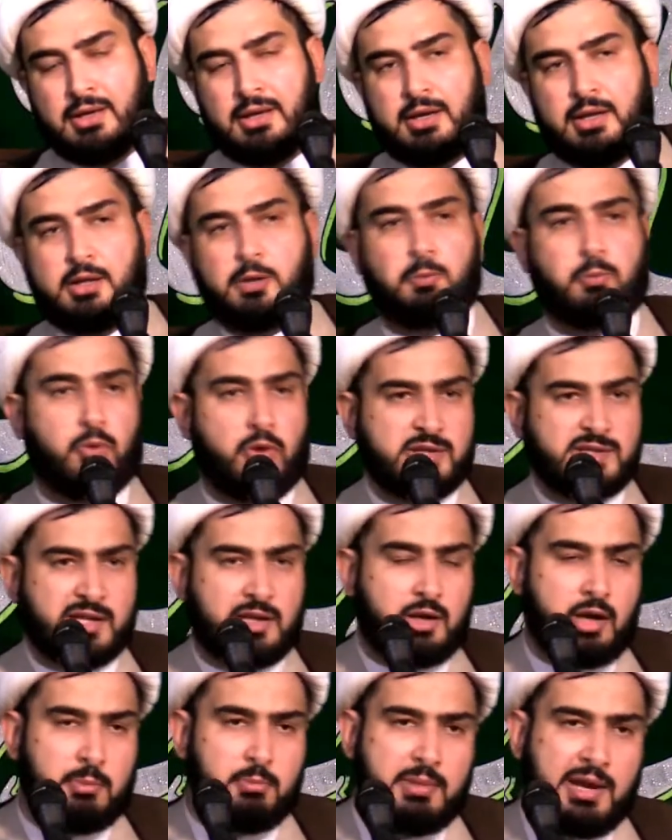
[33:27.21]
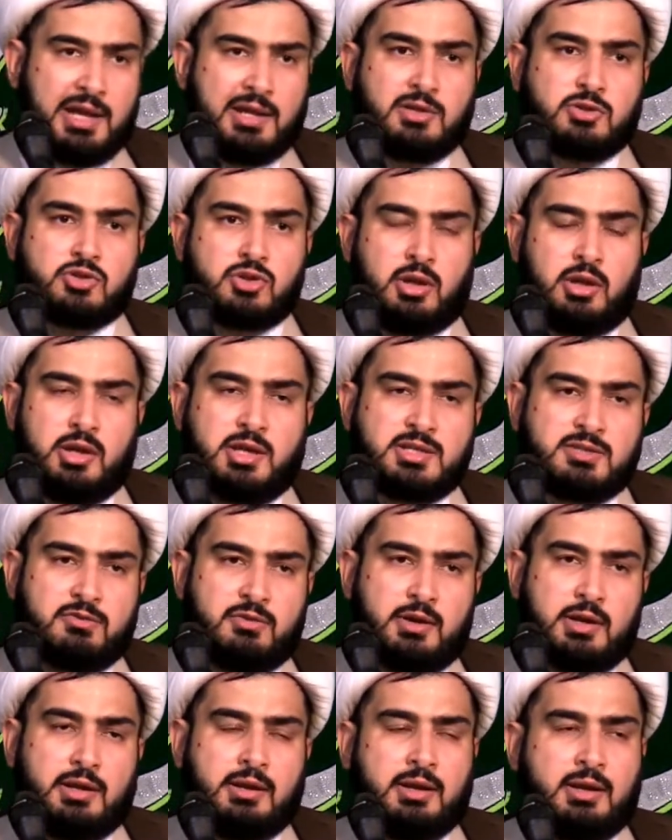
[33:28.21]
And the points that I made, inshallah, is
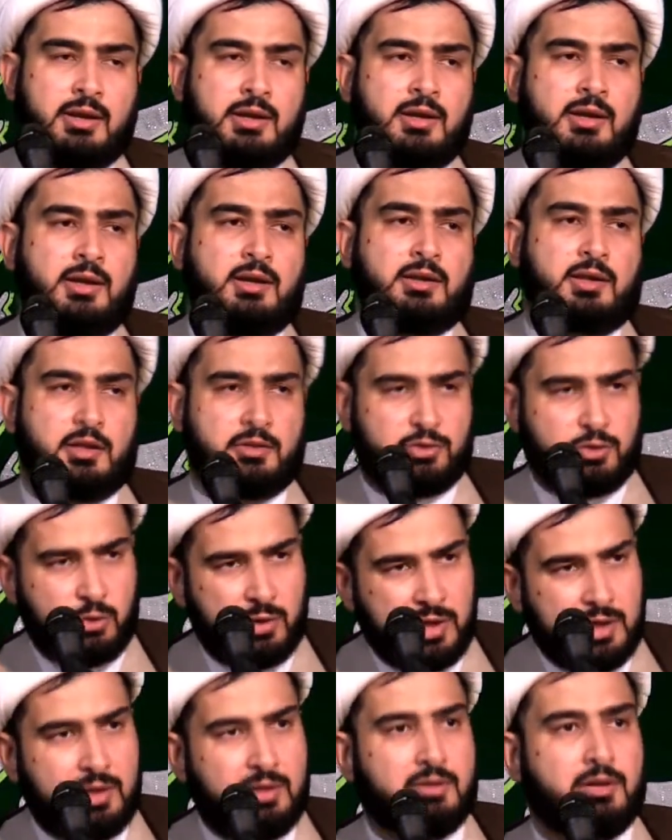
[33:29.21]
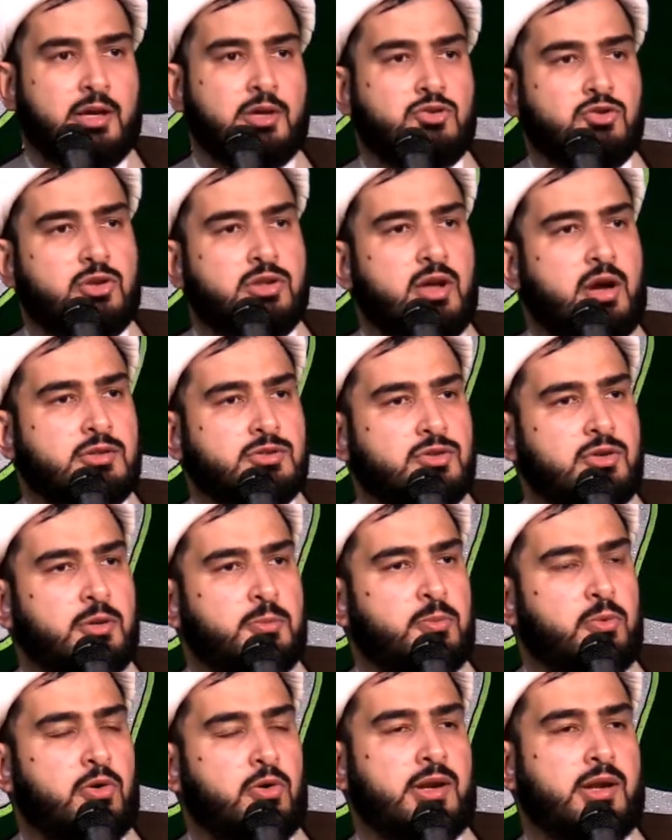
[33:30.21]
the three introductory
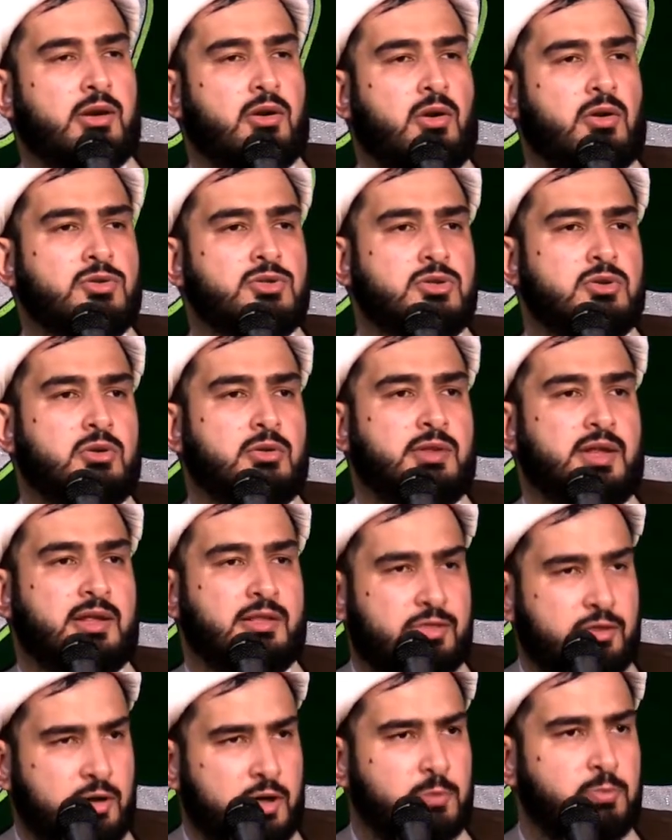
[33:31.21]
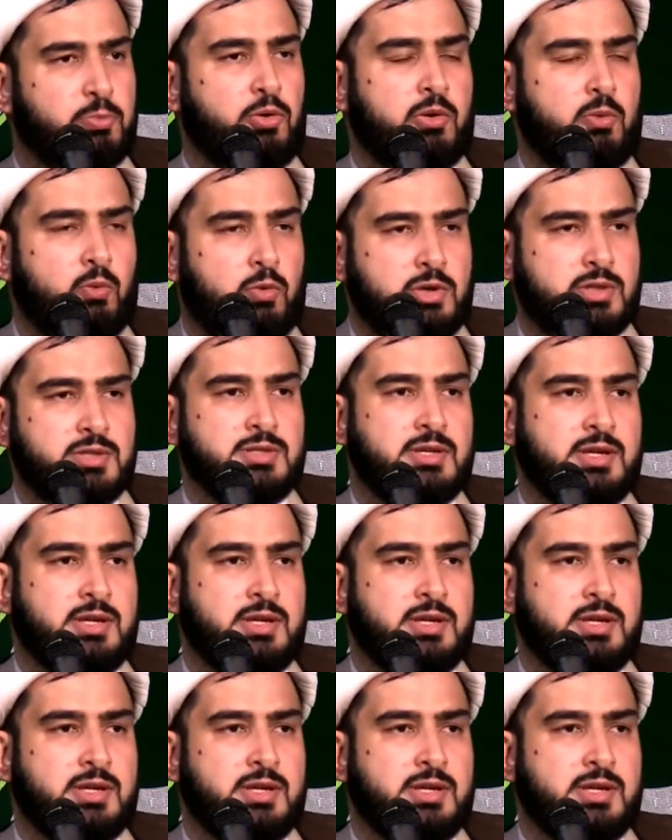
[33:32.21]
point, and also the third point was